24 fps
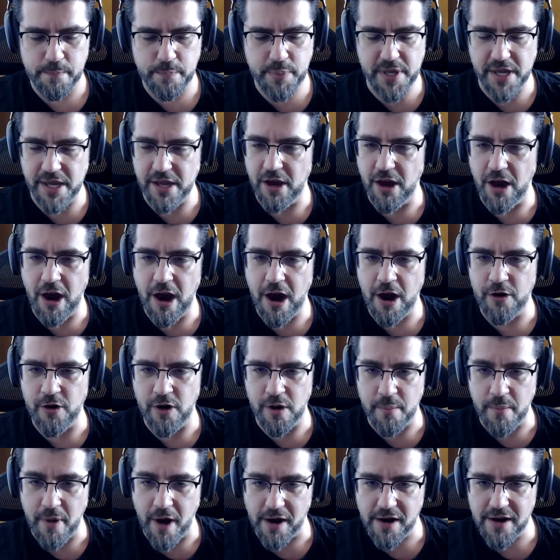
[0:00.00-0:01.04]
PR
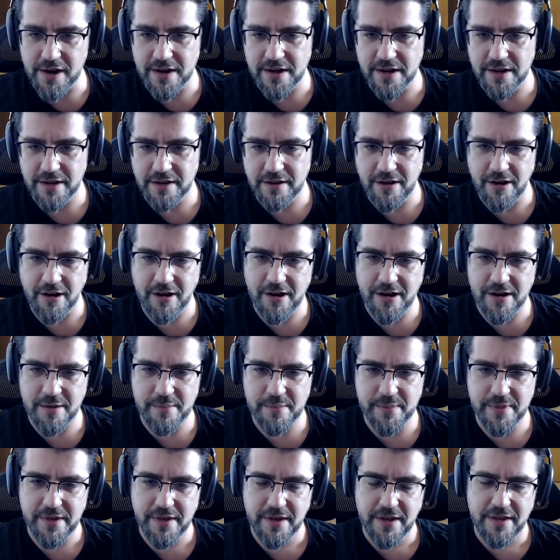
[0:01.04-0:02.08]
or marketing
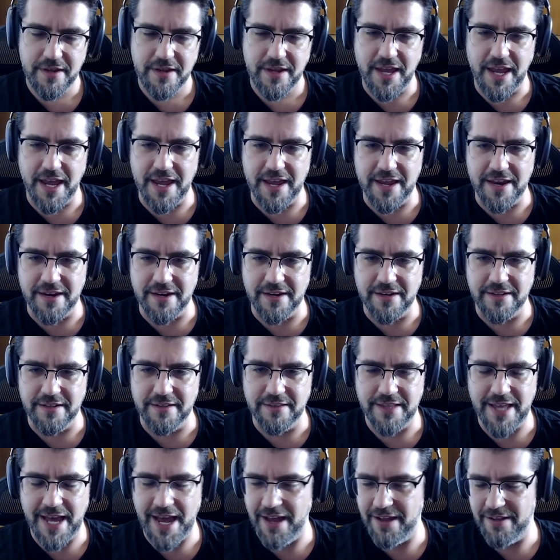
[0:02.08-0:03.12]
arm, and
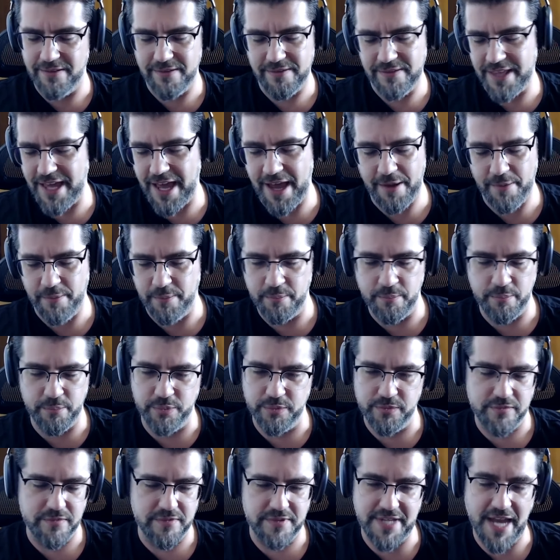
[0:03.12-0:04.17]
that that
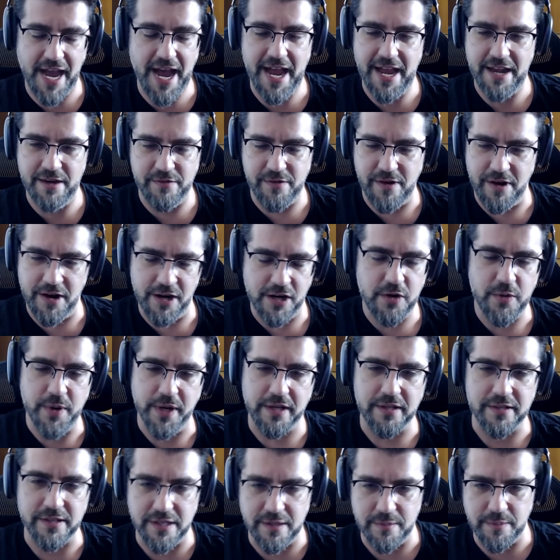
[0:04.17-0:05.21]
died very
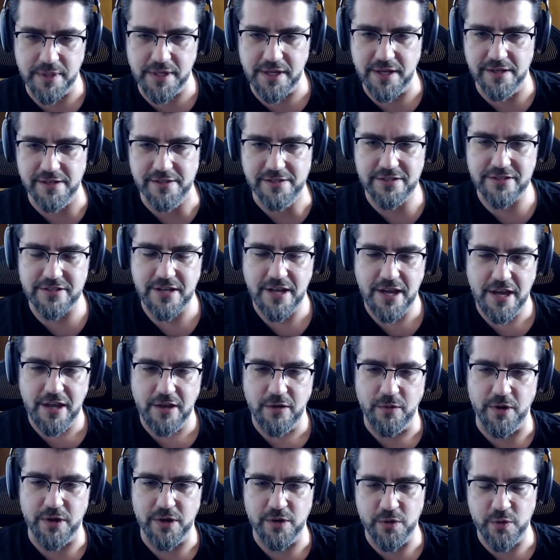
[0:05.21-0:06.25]
quickly because
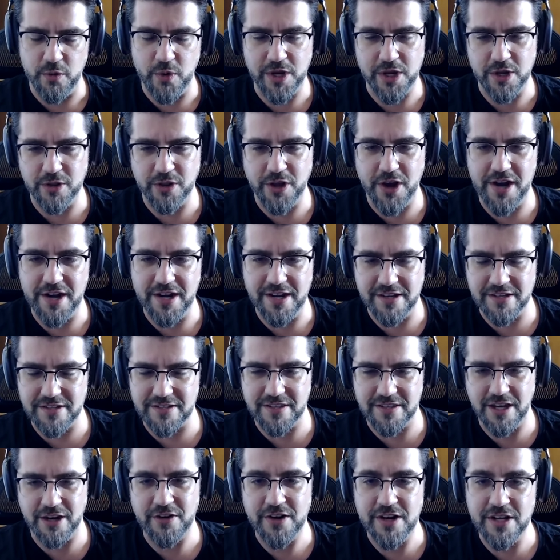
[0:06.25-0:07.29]
what you what you learn
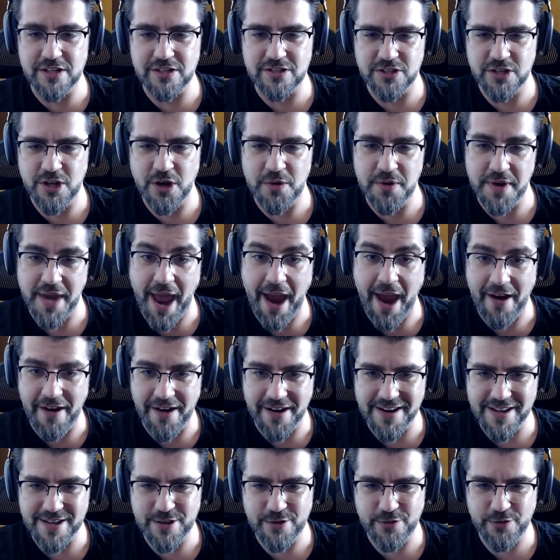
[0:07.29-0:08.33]
is there is no
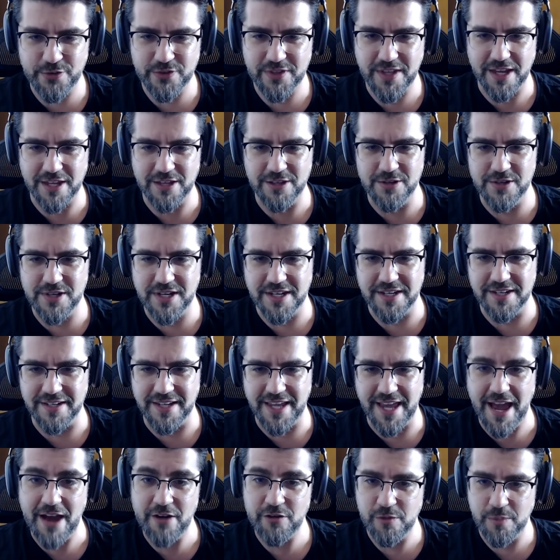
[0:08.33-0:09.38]
narrative that you can
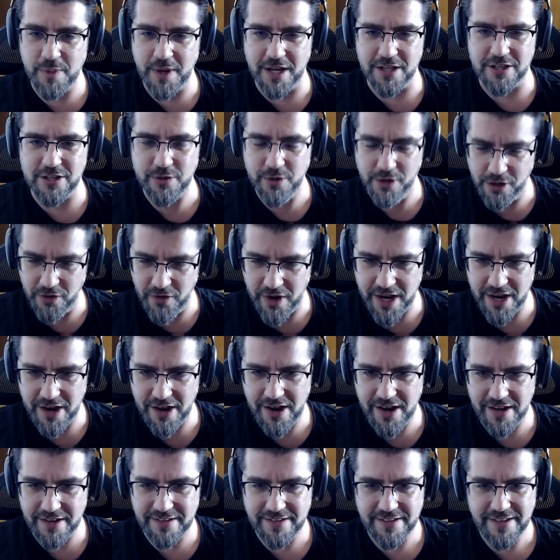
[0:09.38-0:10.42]
get everybody to agree
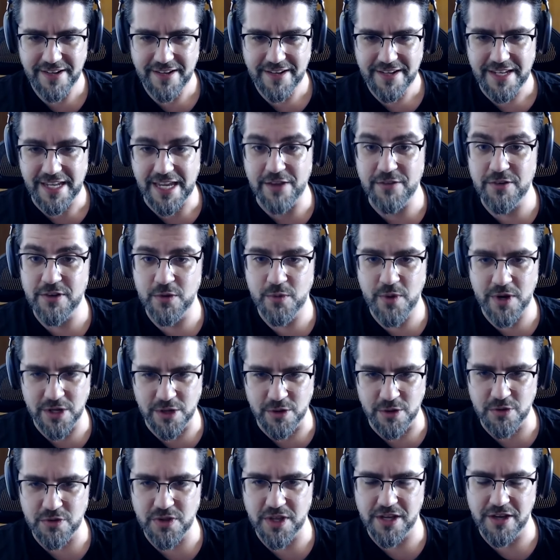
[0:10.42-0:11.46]
on. Even when
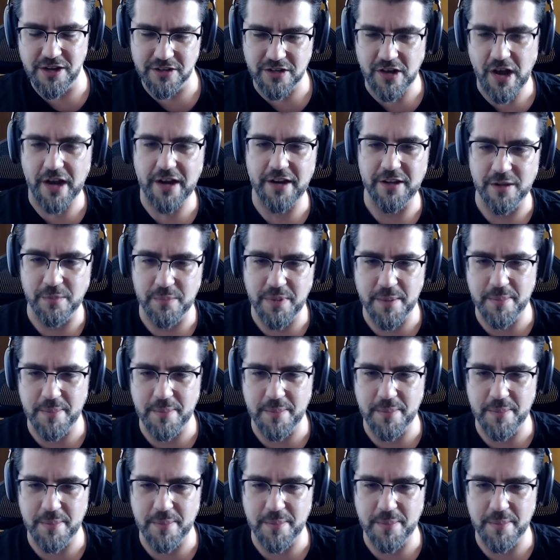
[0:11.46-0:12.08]
you think you're talking to